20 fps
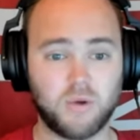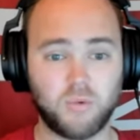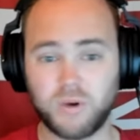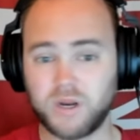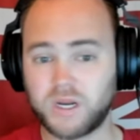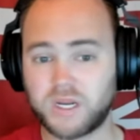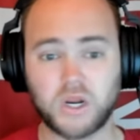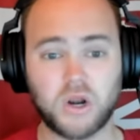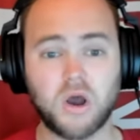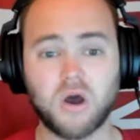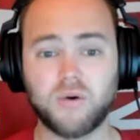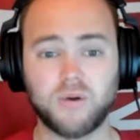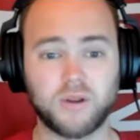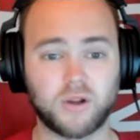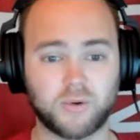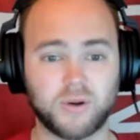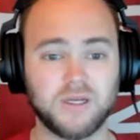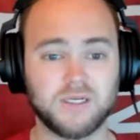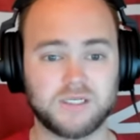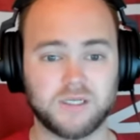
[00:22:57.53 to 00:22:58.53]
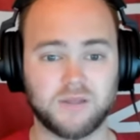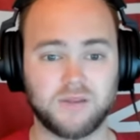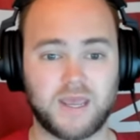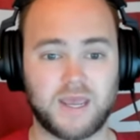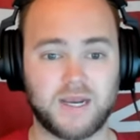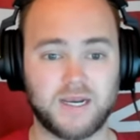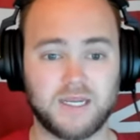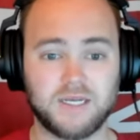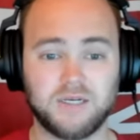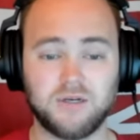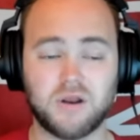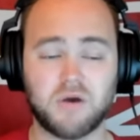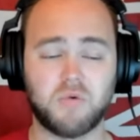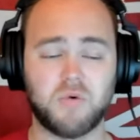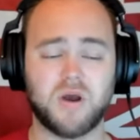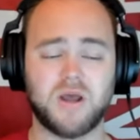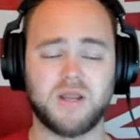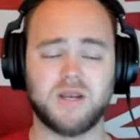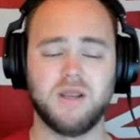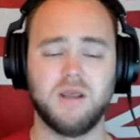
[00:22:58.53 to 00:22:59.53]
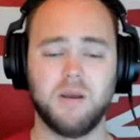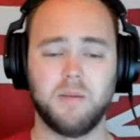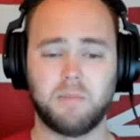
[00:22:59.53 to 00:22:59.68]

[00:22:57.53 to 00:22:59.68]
And we can all agree to that. And you know what?